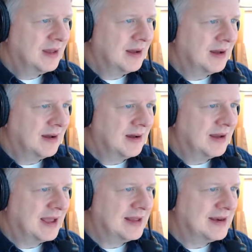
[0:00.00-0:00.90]

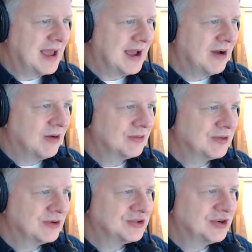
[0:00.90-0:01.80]
And now
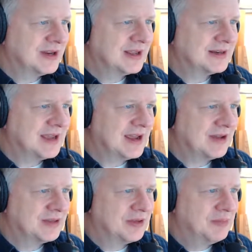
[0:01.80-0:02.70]
they're shutting
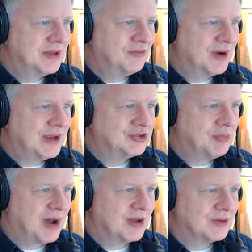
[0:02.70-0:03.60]
down the mid-range
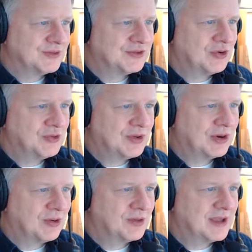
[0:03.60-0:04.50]
models, so you
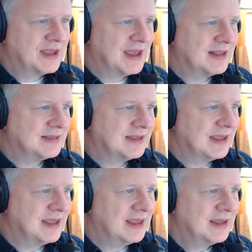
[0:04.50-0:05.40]
can only get
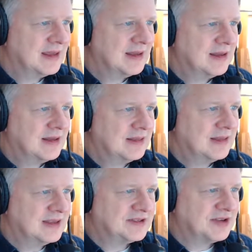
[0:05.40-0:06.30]
the
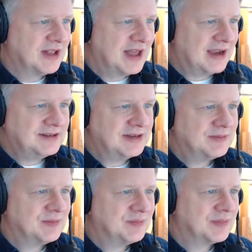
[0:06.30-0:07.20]
Select
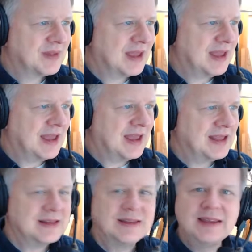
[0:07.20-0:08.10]

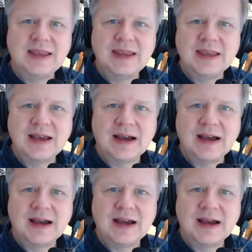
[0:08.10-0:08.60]
and the